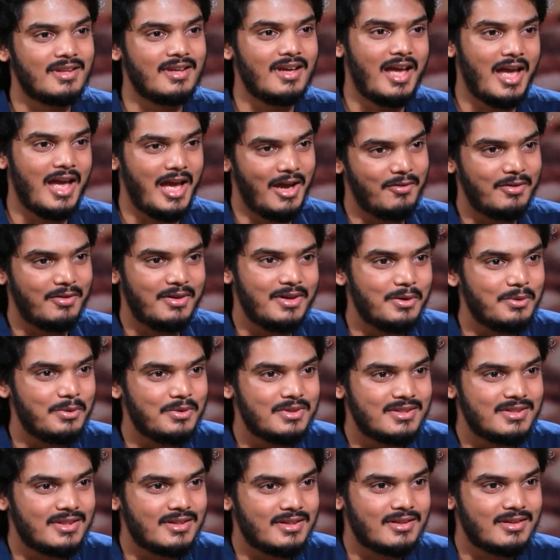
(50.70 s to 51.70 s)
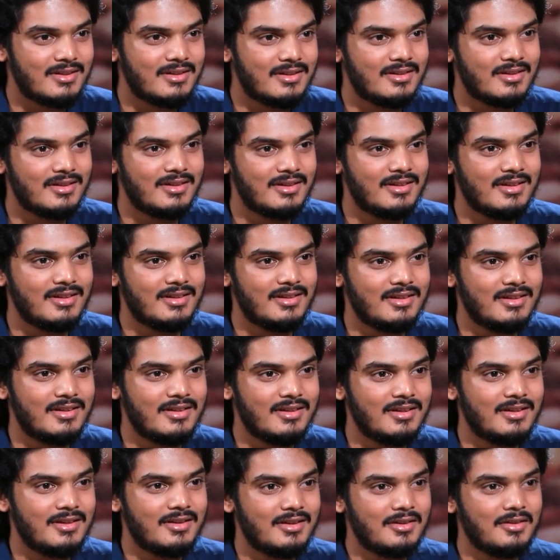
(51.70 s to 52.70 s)
I have a doubt, sir.
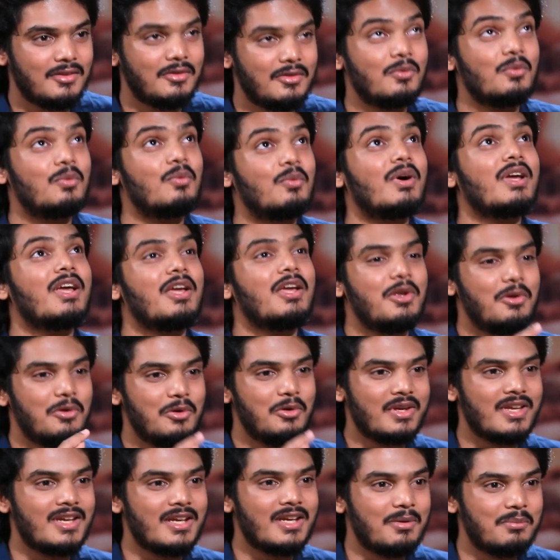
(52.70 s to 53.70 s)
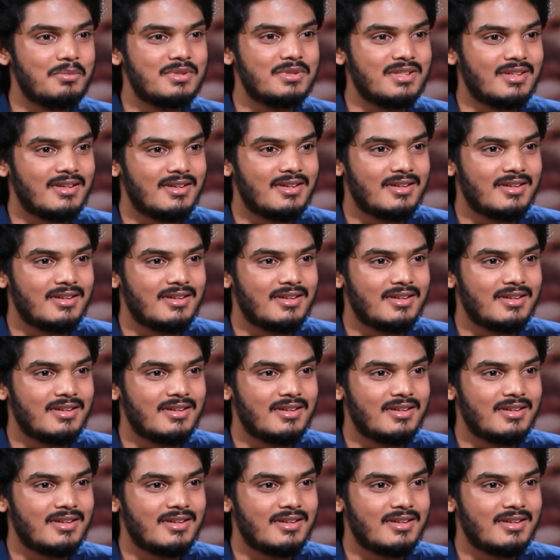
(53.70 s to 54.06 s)
Yes. Why are you looking up, sir?